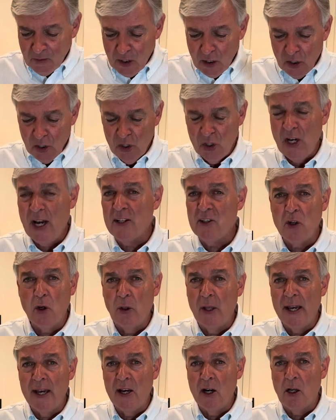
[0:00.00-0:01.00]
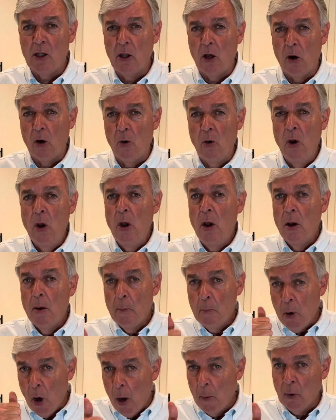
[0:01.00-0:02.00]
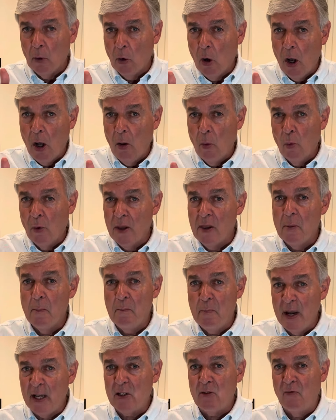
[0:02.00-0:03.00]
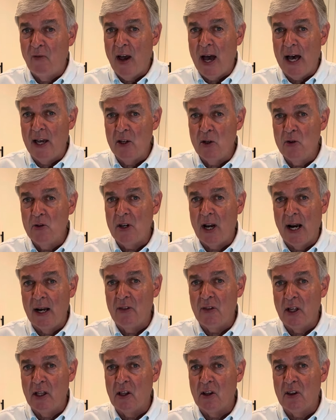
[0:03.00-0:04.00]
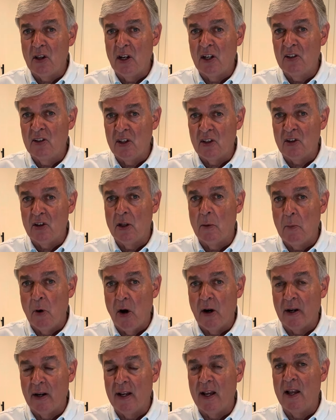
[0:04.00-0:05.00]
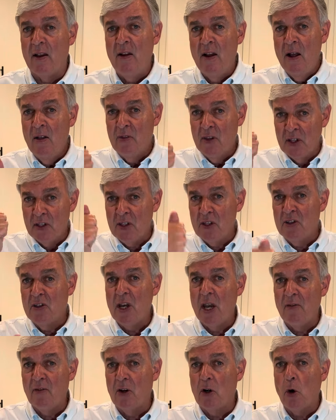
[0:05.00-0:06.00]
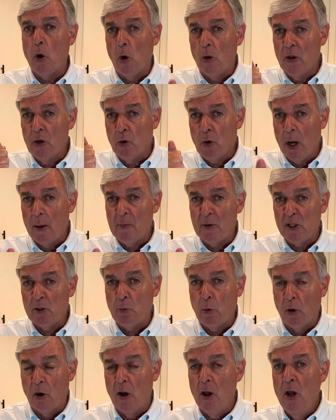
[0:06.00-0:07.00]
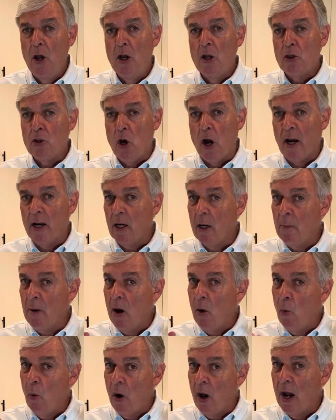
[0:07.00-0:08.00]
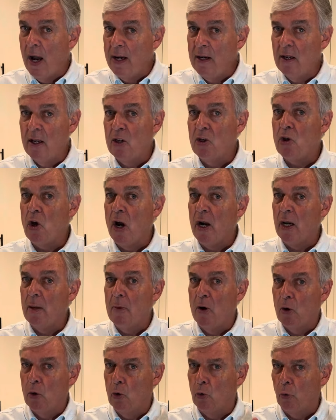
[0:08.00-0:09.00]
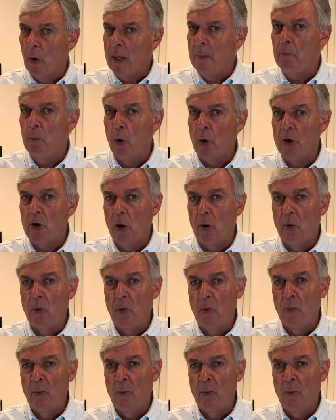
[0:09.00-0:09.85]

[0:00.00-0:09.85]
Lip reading: Chateau L'Enclos, Pomerol, one of the best values I think that exists in the market. Again, this is David Kohl, the Grape Explorer, talking about wine and talking about great Bordeaux.